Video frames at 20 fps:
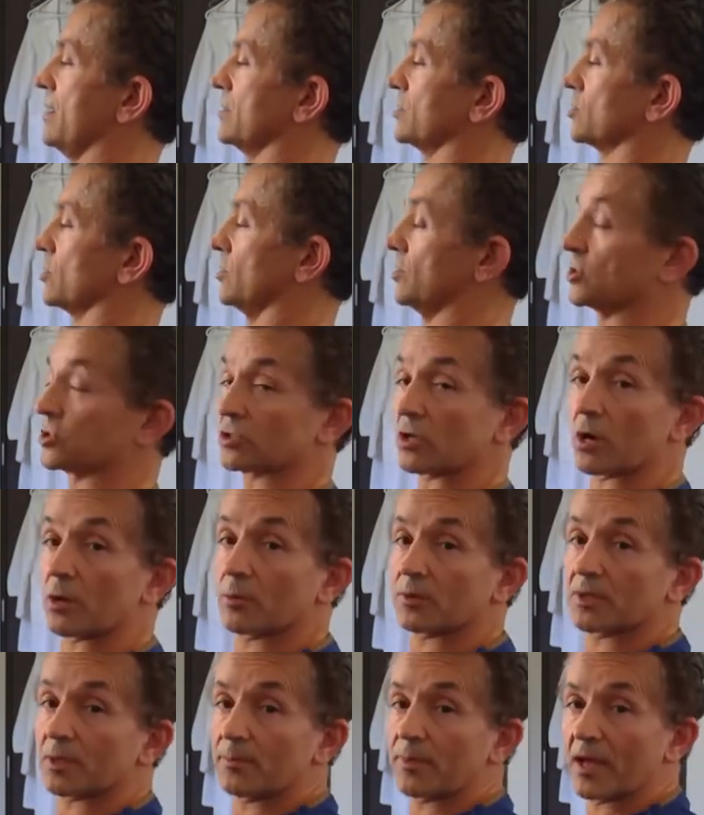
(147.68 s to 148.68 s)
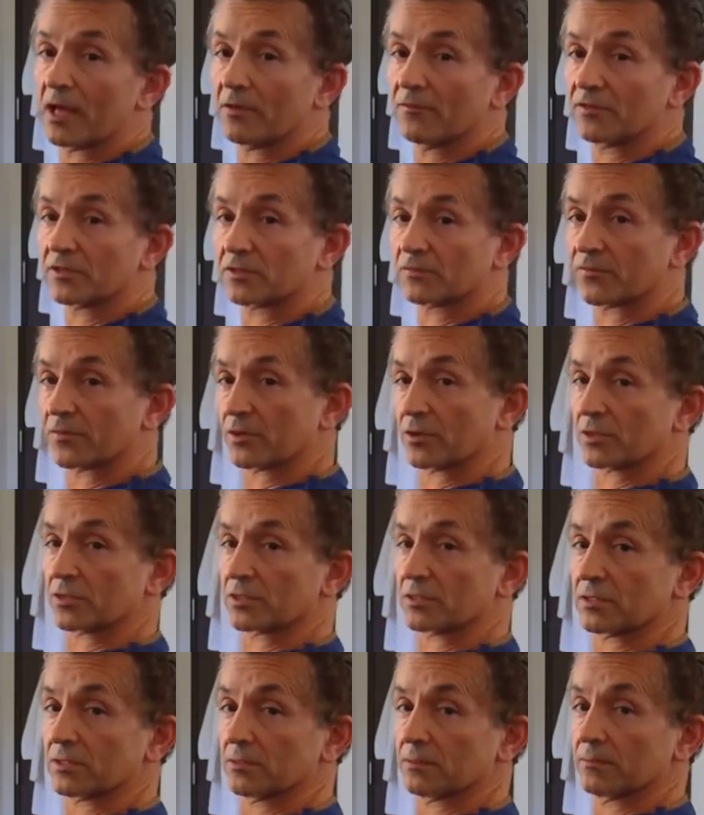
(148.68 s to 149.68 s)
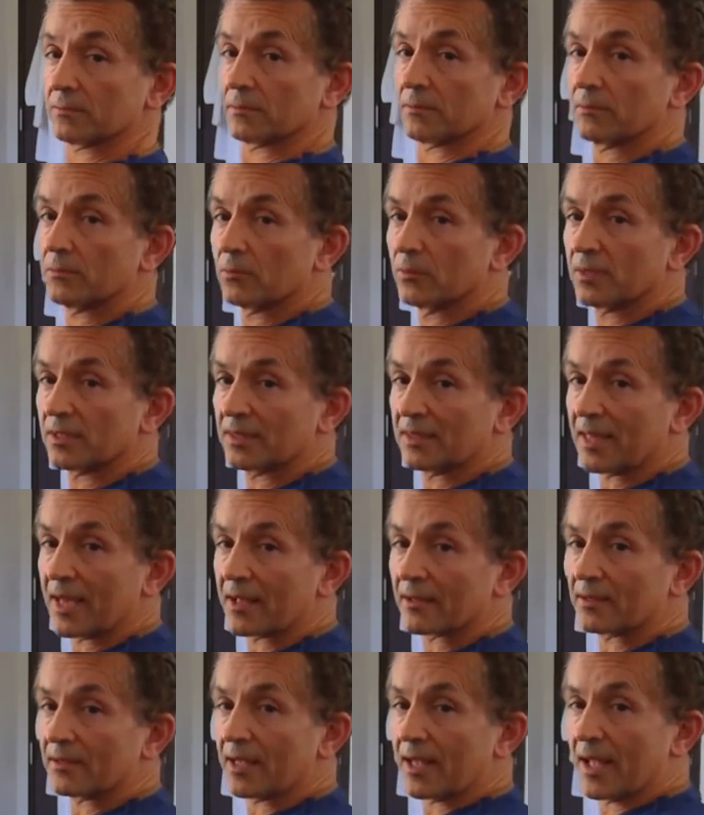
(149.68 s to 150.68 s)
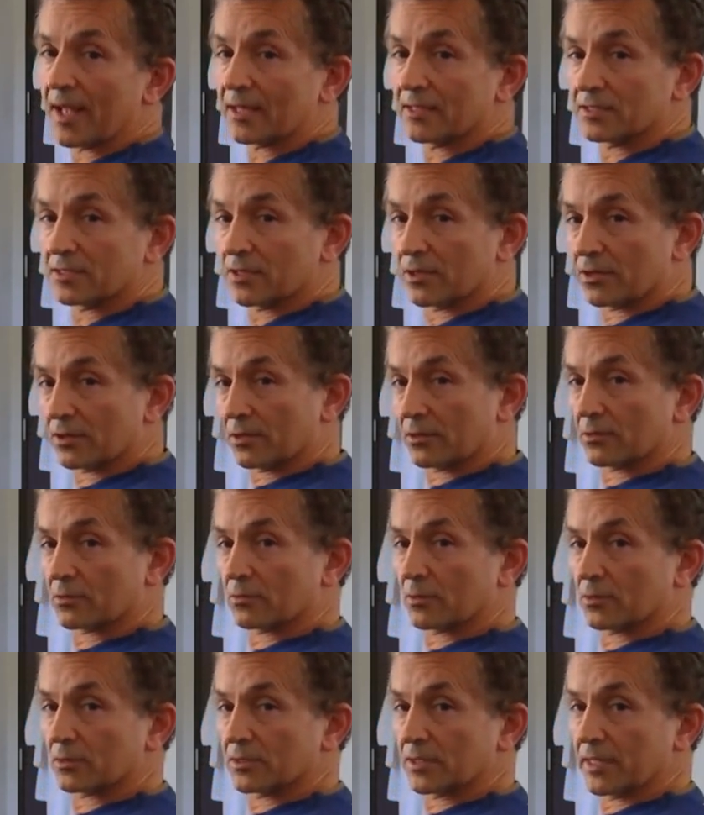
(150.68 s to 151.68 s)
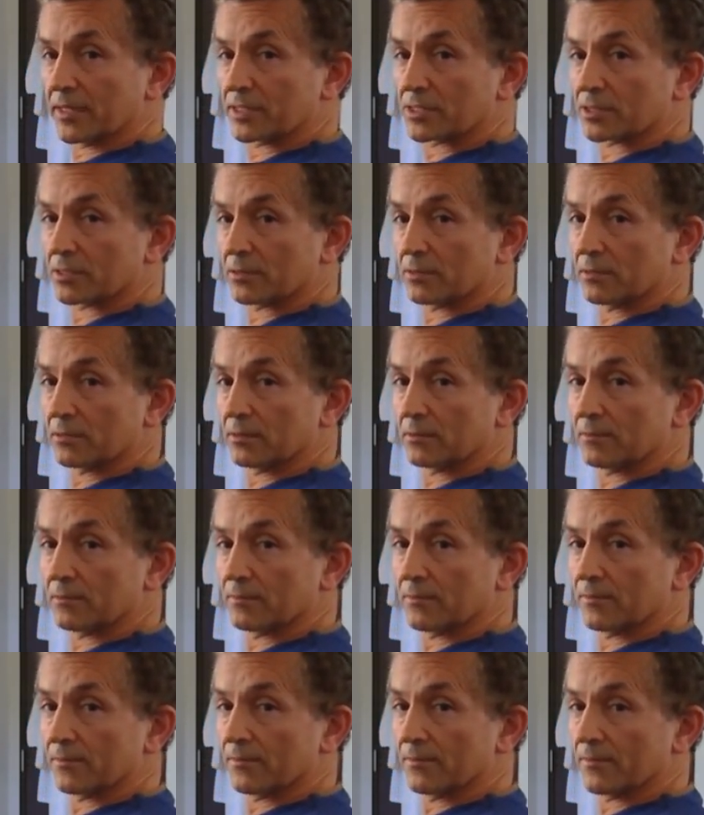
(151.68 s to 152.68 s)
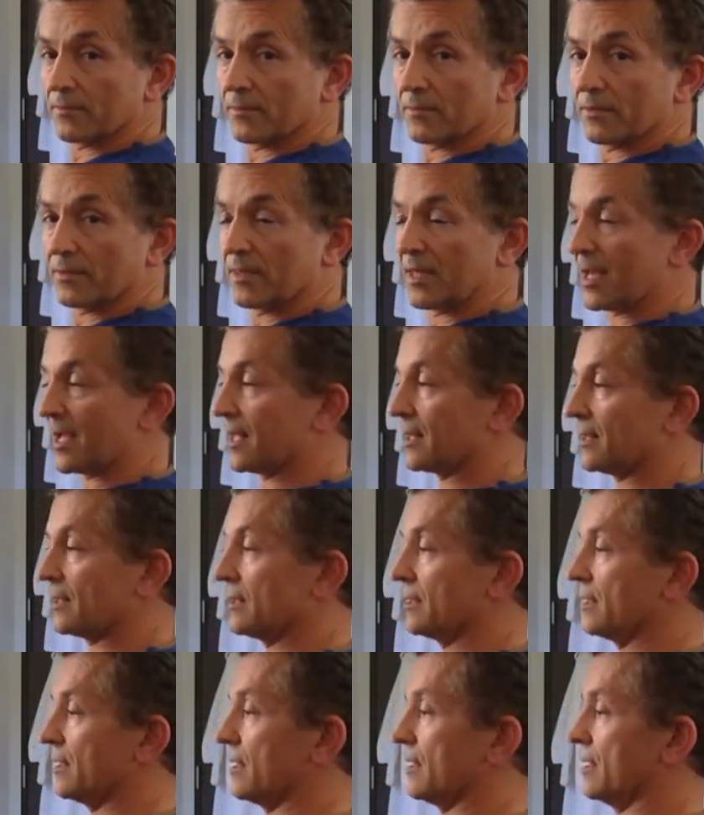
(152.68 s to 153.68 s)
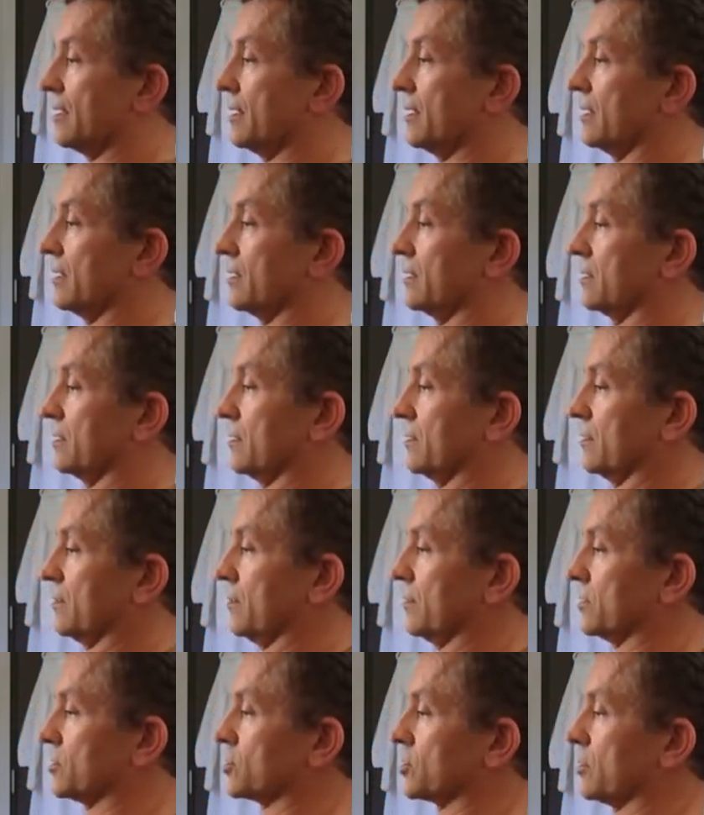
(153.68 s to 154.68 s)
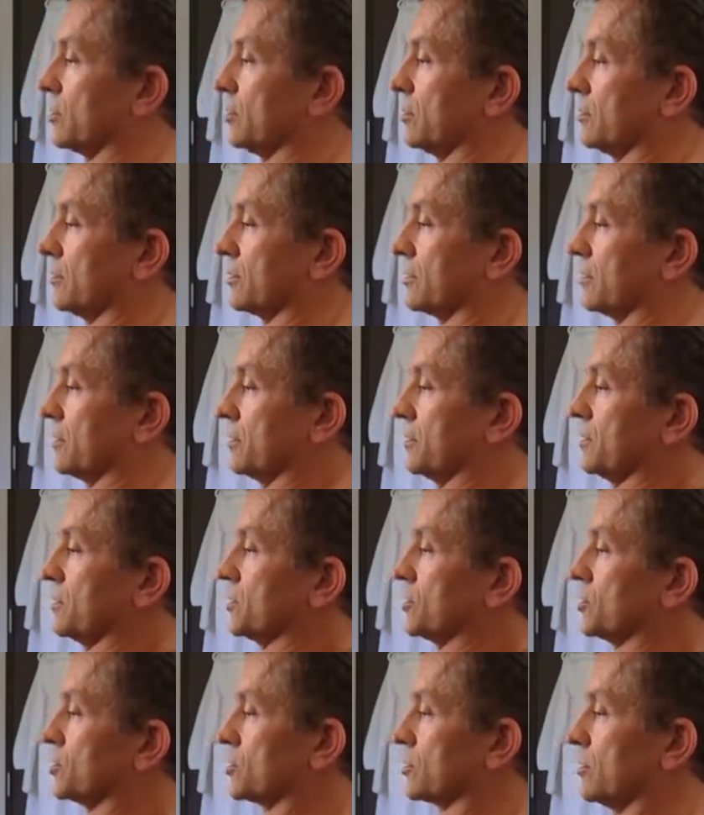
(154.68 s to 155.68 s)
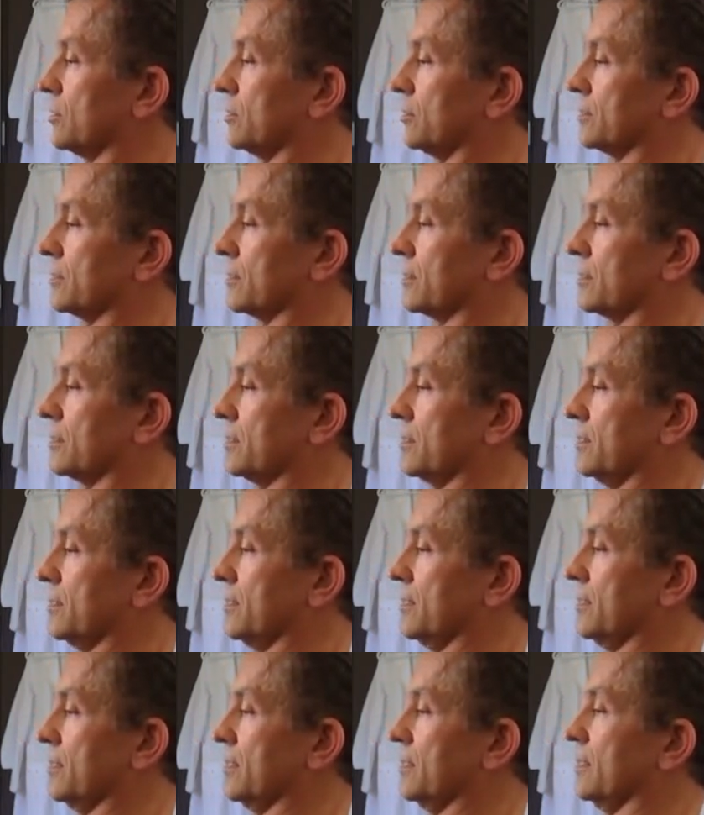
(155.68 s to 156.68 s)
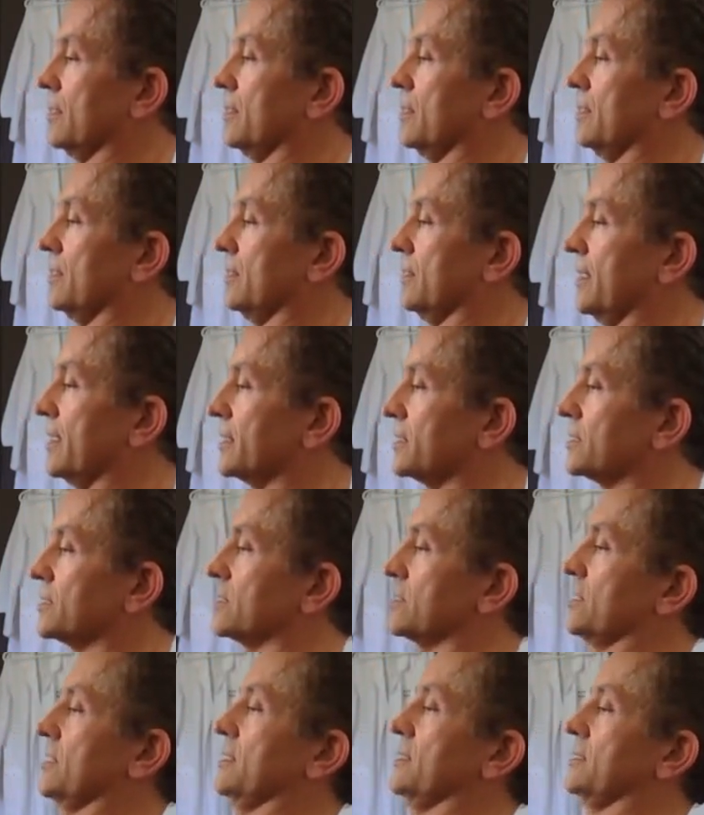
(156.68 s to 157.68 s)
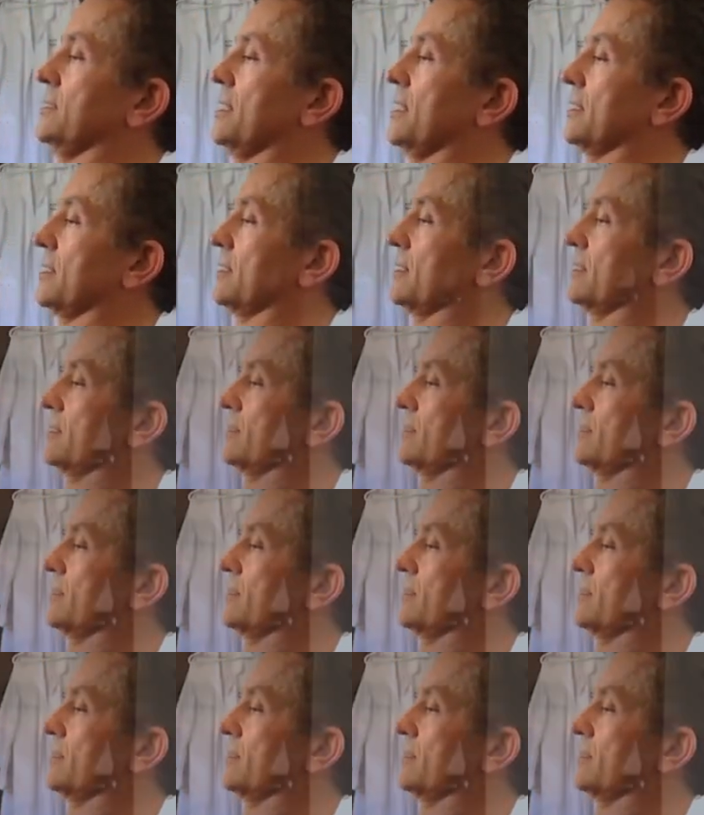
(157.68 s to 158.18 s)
So you start with the pelvis first, with that anterior rotation, then shoulder, shoulder, then chin tuck.